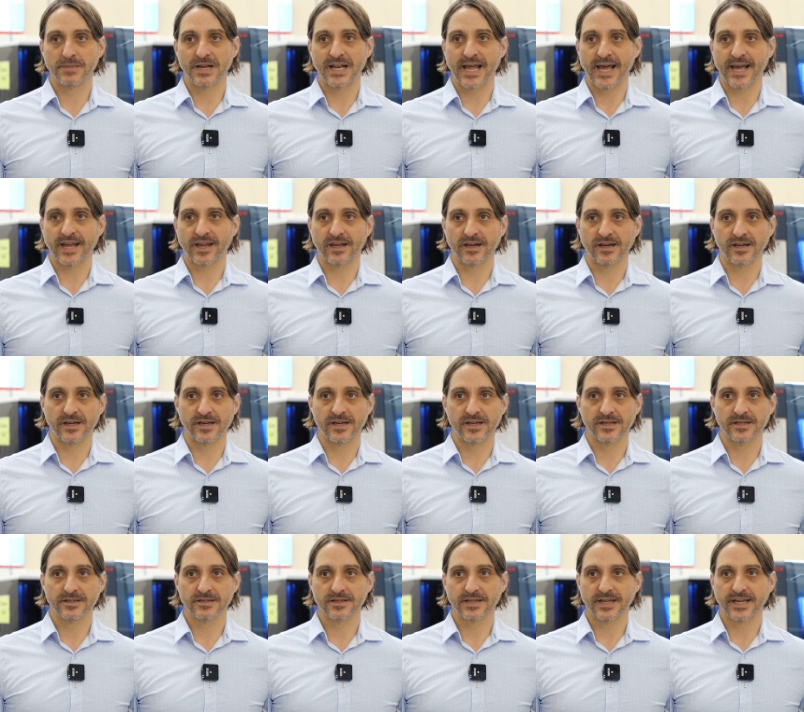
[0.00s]

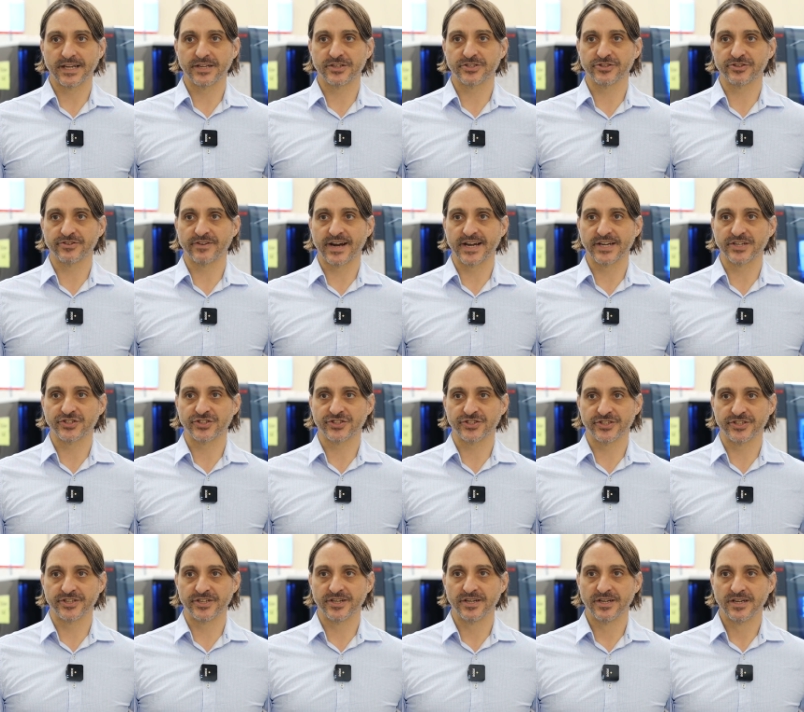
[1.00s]
molecular
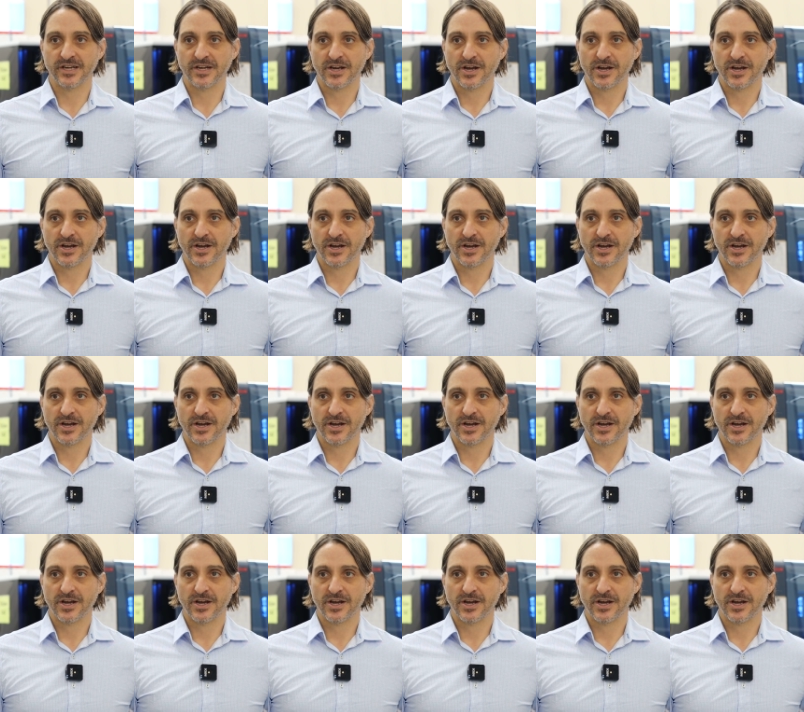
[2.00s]
integration